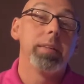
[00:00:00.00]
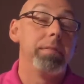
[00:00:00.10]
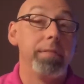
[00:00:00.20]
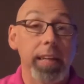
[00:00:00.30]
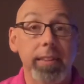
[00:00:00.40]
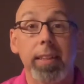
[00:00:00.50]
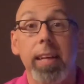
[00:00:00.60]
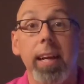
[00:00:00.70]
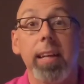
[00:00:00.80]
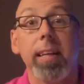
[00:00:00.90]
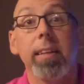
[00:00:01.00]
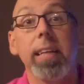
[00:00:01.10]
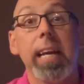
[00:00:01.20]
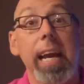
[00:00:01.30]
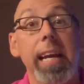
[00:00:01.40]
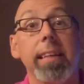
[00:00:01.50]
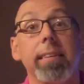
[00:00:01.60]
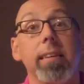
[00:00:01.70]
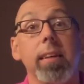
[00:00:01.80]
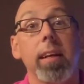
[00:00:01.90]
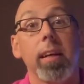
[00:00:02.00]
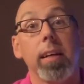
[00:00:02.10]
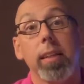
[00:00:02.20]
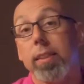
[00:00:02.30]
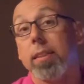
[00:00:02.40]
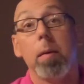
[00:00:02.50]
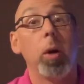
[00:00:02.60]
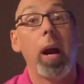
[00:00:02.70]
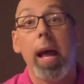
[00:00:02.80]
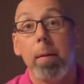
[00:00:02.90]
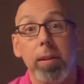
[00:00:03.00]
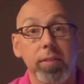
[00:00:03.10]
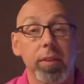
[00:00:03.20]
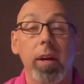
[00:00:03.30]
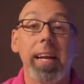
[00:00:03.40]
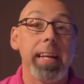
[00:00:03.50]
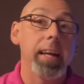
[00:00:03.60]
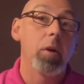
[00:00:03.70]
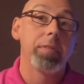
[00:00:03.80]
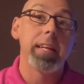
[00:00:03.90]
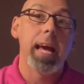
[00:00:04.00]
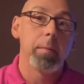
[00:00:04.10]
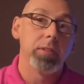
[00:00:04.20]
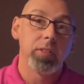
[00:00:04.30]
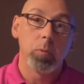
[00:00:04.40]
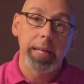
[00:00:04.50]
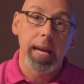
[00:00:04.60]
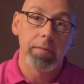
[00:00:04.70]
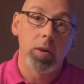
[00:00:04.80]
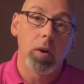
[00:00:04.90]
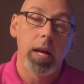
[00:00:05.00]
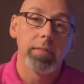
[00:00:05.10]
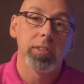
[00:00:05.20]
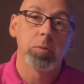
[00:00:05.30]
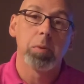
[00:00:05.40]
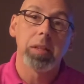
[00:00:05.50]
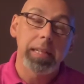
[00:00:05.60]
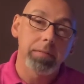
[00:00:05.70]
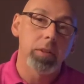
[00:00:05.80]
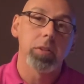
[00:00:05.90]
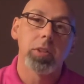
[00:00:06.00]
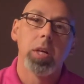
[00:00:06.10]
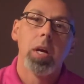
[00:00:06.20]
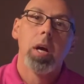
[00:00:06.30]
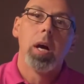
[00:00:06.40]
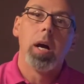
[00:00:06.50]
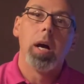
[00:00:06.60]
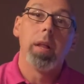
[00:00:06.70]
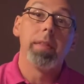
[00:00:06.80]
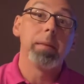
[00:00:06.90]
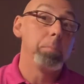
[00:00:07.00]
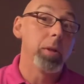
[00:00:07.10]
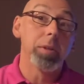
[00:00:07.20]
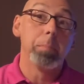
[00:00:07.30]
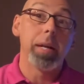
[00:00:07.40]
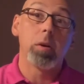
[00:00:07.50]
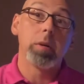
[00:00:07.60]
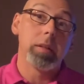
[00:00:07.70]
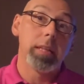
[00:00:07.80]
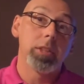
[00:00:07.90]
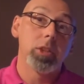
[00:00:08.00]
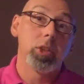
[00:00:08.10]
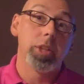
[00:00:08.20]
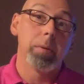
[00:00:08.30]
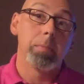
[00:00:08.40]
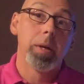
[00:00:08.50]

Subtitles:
investigating the eight summer habits. There are eight healthy habits that we have in our lives as believers. They build a better relationship